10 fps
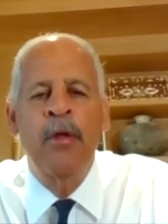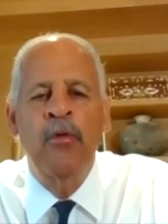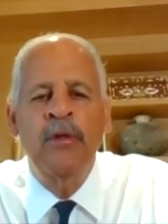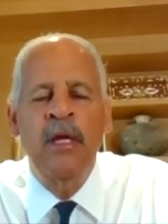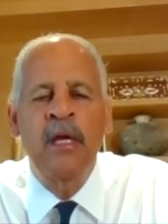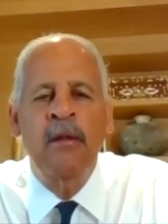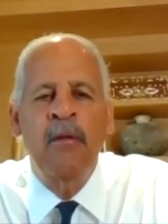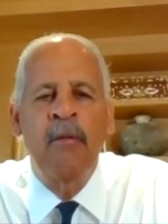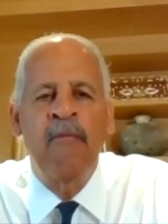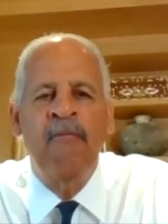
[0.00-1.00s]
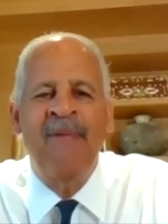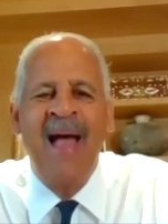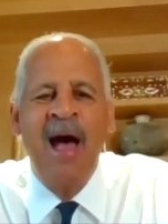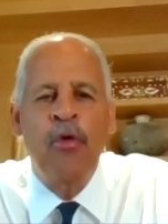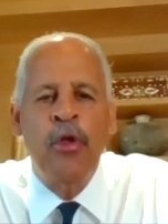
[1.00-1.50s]
building
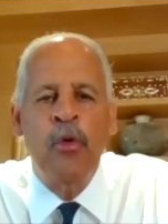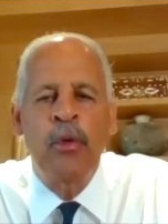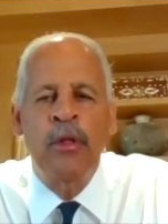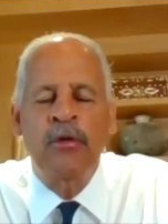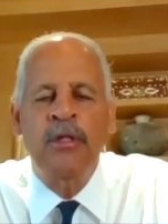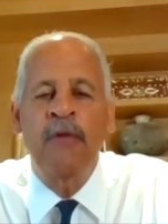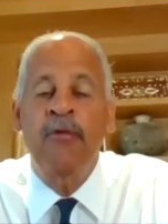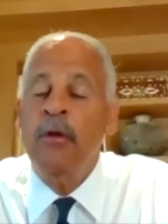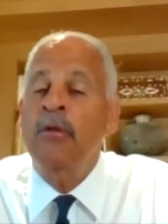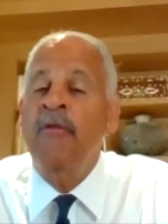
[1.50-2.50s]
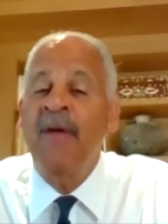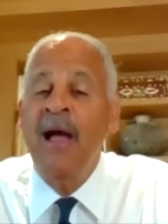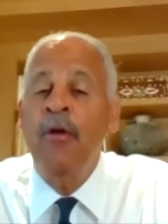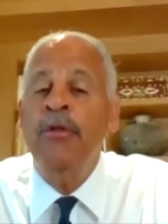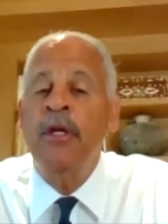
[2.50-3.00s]
value in yourself. The
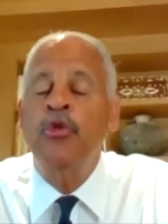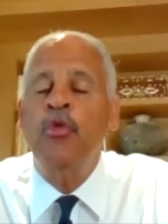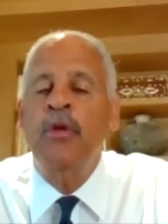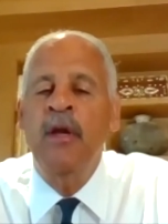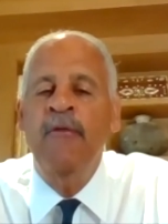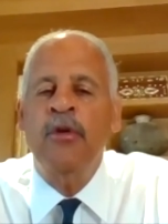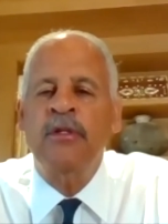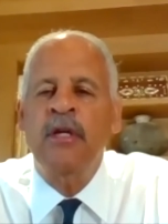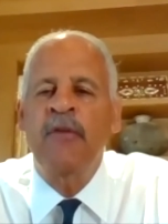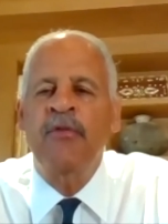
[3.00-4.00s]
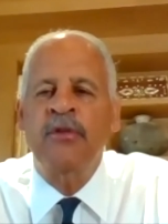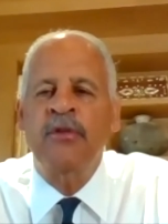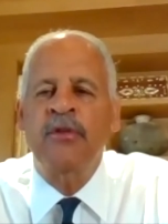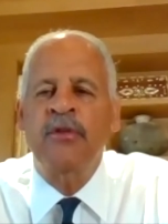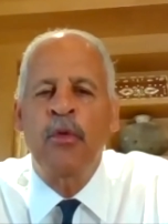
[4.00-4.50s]
value that you give yourself is
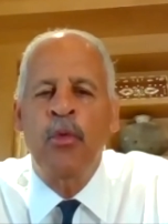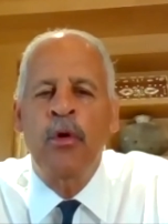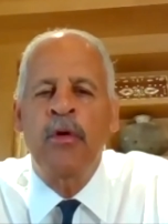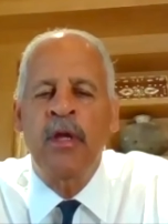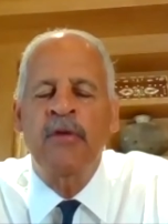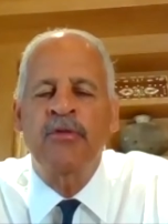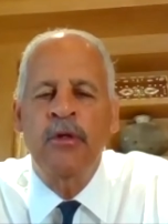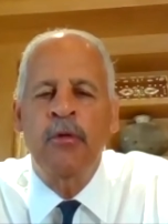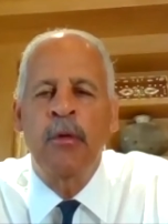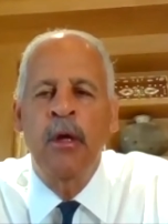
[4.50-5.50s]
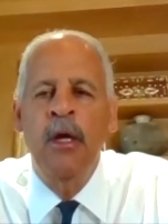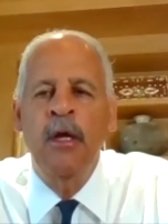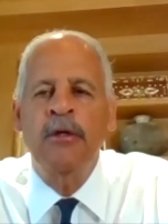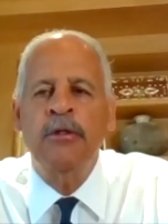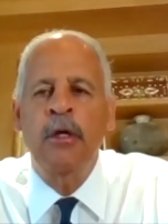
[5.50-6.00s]
the value the world gives you.
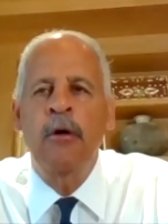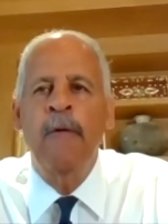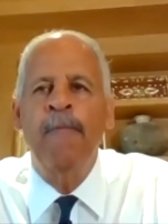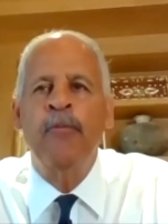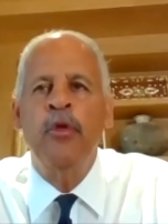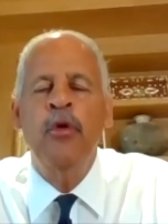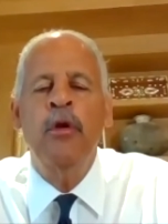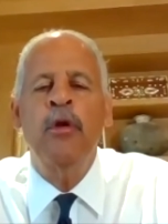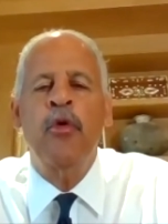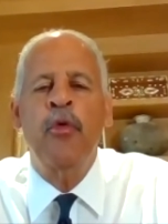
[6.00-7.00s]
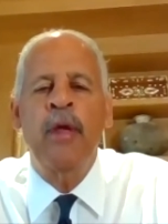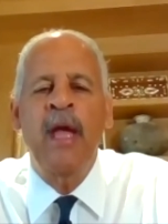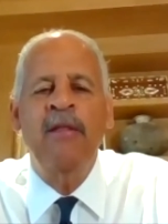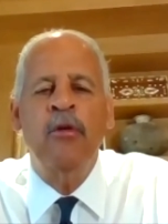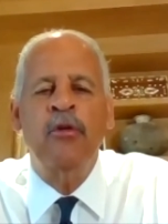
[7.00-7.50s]
So you can
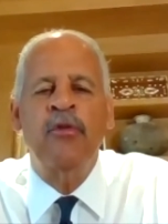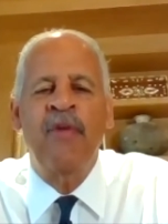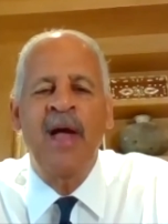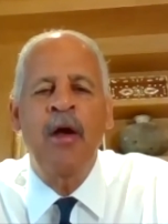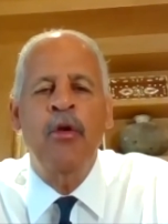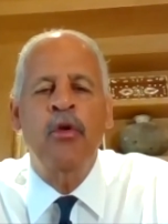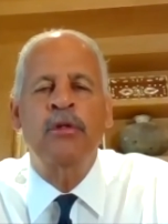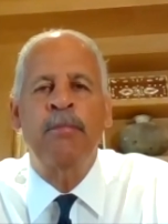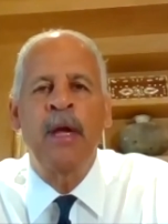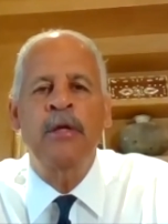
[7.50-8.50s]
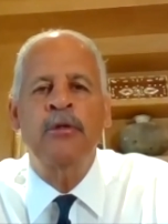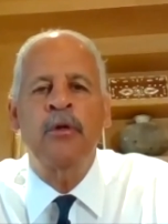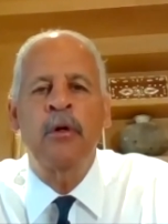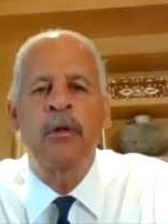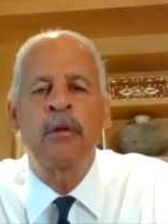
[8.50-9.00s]
create those values
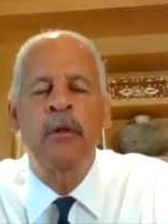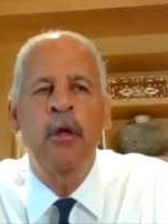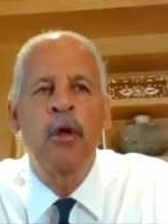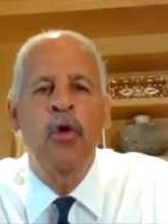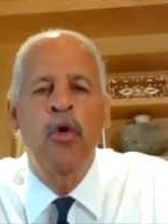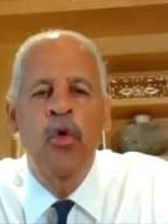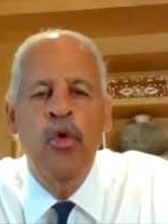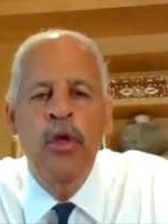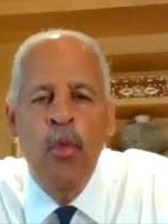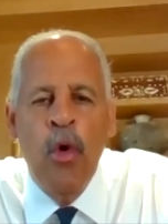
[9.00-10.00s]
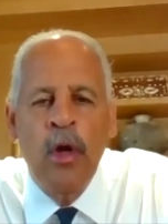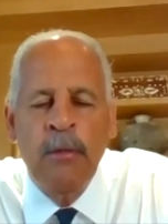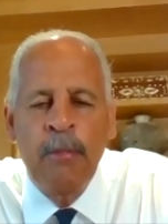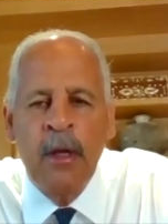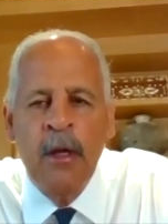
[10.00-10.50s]
based on who you
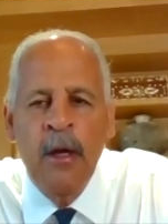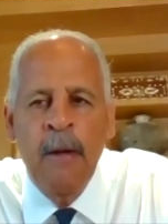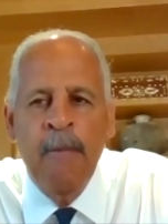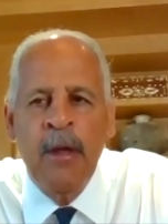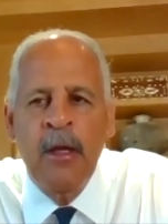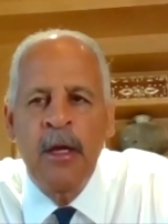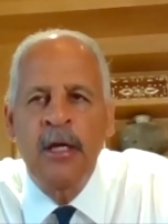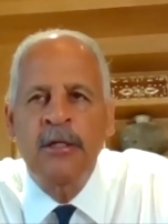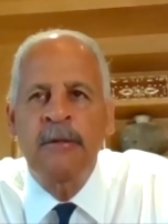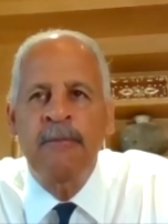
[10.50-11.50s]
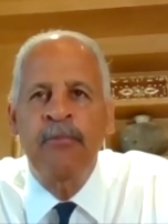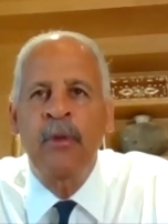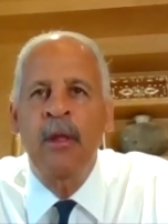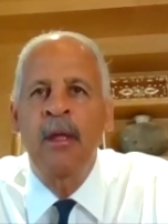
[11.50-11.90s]
want to become, because